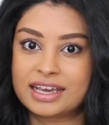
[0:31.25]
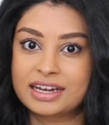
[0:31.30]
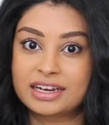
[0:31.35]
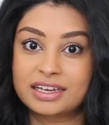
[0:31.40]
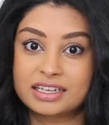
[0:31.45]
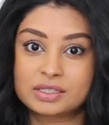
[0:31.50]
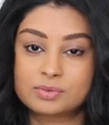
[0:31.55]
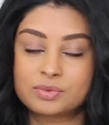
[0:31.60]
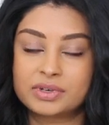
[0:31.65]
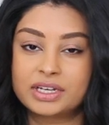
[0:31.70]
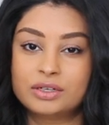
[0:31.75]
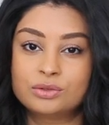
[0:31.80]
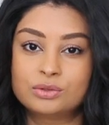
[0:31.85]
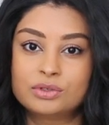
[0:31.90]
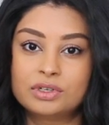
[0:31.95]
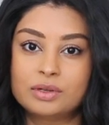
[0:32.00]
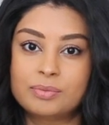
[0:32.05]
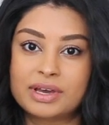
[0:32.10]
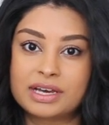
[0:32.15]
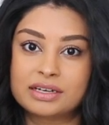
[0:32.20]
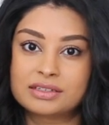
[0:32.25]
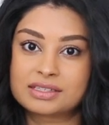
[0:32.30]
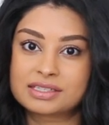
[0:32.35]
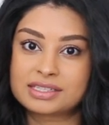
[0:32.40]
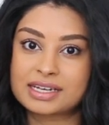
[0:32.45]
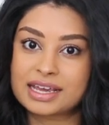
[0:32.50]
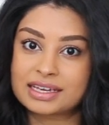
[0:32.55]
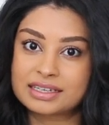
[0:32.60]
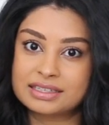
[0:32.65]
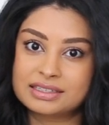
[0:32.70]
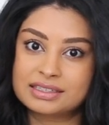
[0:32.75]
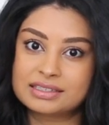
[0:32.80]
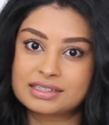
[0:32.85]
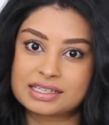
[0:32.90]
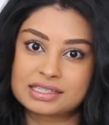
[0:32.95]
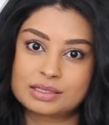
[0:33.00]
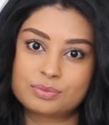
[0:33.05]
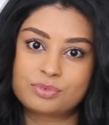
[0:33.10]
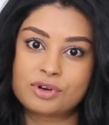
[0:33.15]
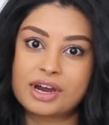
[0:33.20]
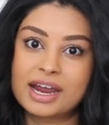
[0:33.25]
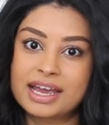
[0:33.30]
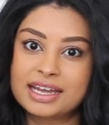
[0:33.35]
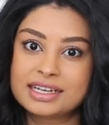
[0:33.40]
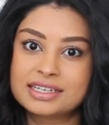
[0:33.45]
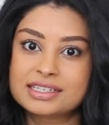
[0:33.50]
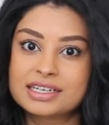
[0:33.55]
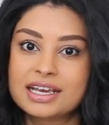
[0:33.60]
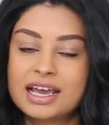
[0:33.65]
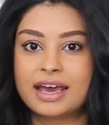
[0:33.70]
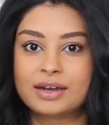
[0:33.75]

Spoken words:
and I explain all about Stackers as a brand